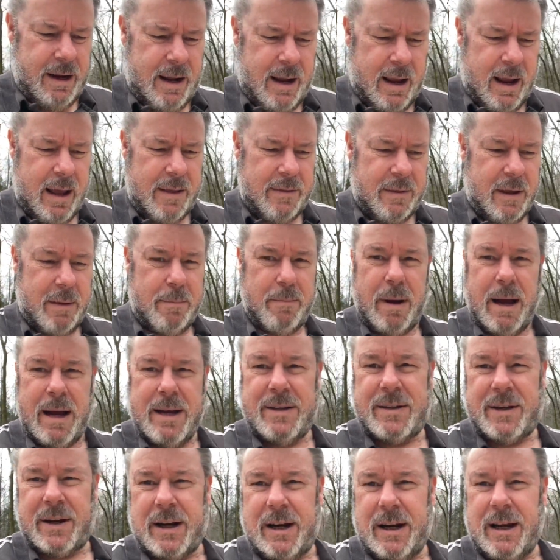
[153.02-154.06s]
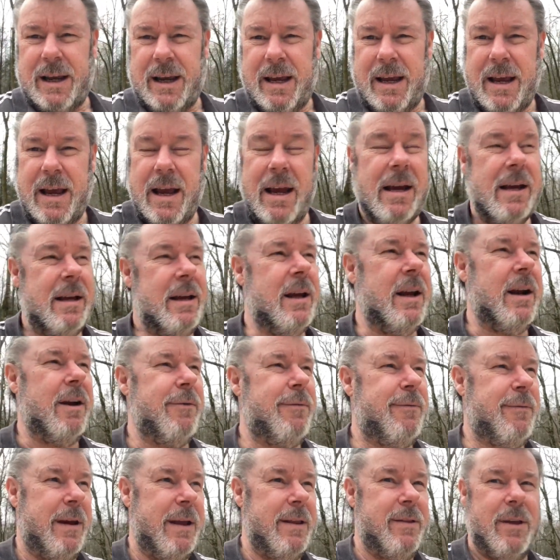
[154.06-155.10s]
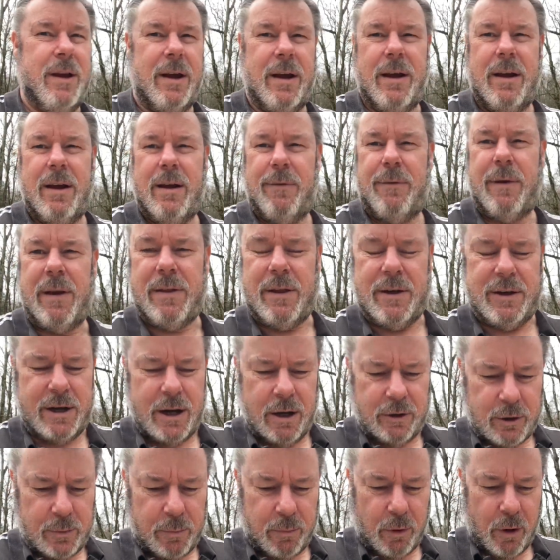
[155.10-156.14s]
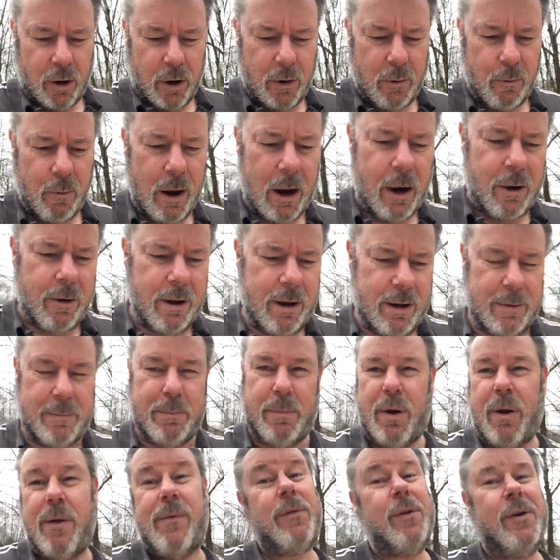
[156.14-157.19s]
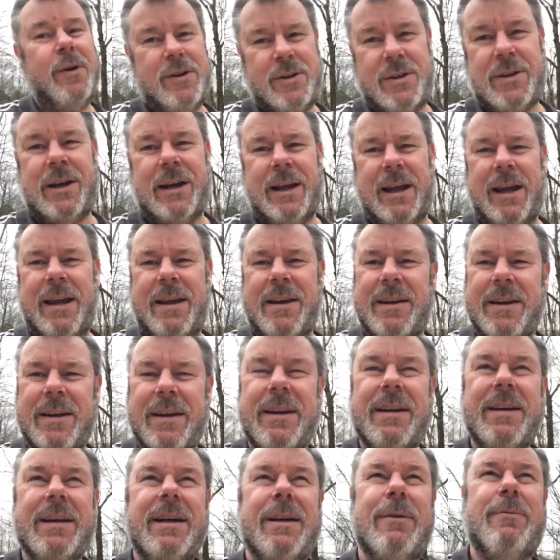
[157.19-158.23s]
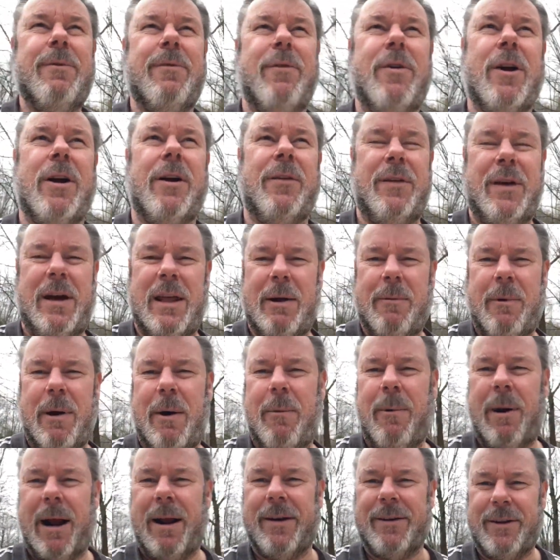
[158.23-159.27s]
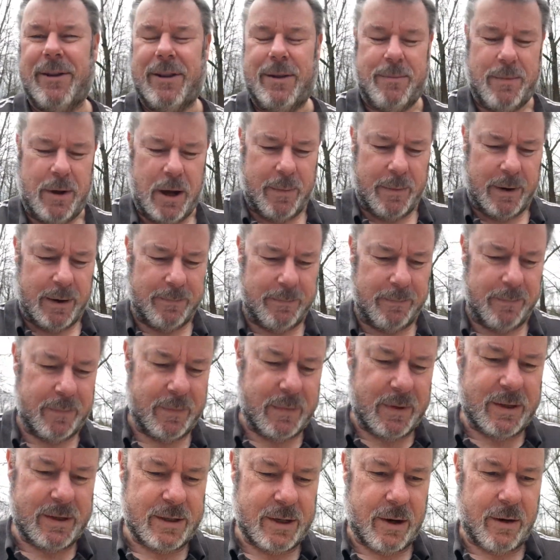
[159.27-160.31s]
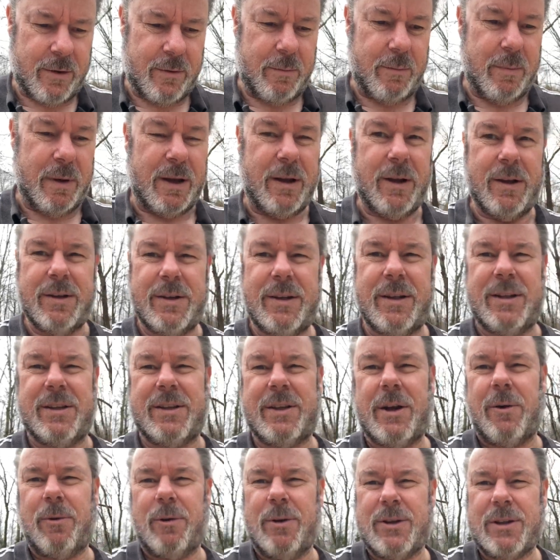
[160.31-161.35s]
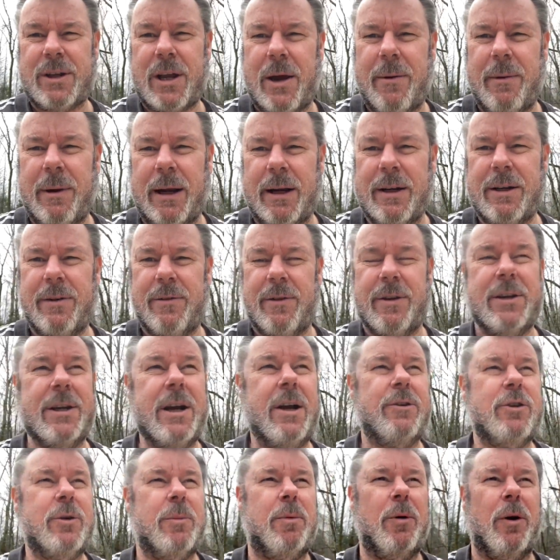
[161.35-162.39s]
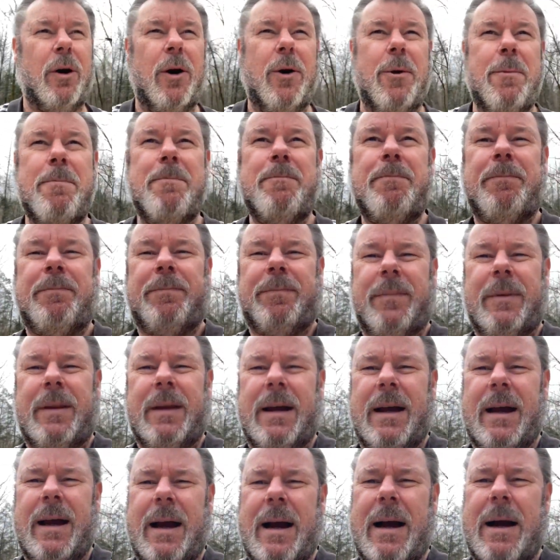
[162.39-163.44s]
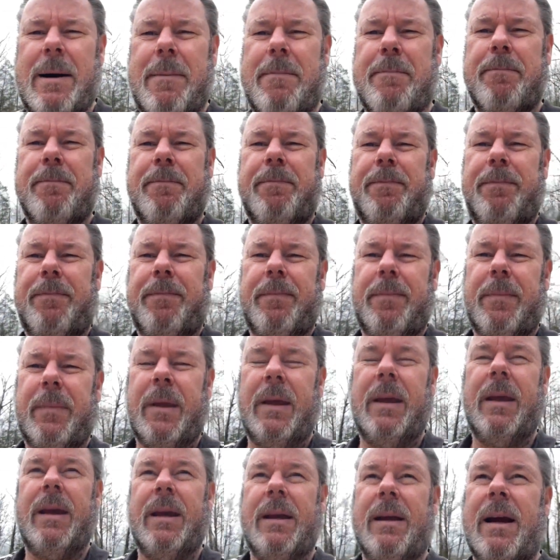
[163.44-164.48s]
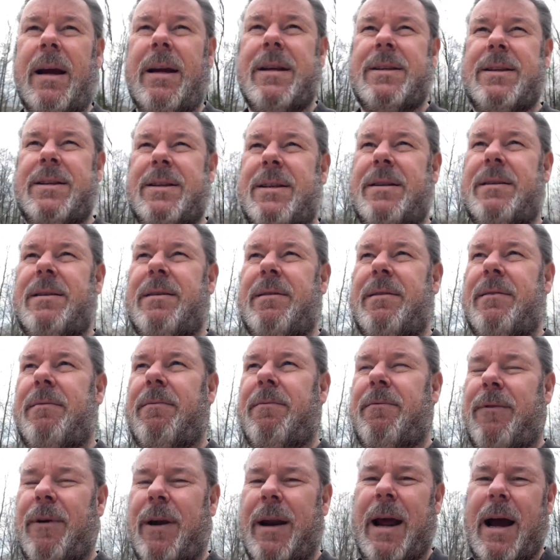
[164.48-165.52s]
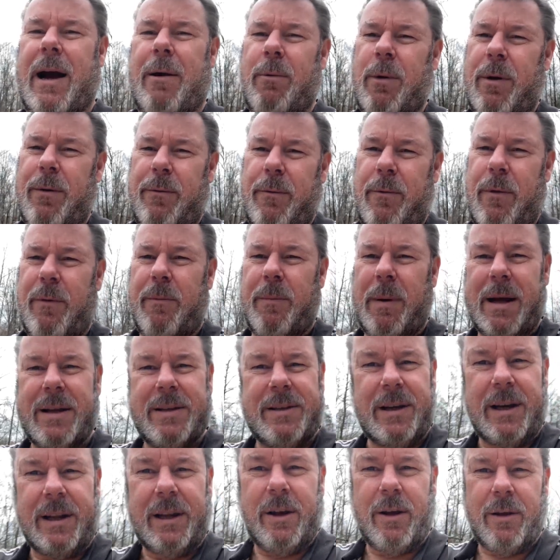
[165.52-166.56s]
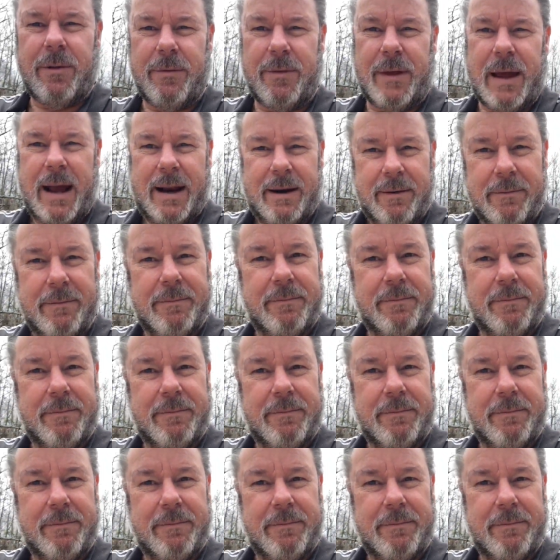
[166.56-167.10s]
and then basically, you know, feed the, feed the Delta Pro. Well, perversely, we've got it the other way around at the moment. So because the solar is going into the Delta Pro, um, it's for now we've we've basically got that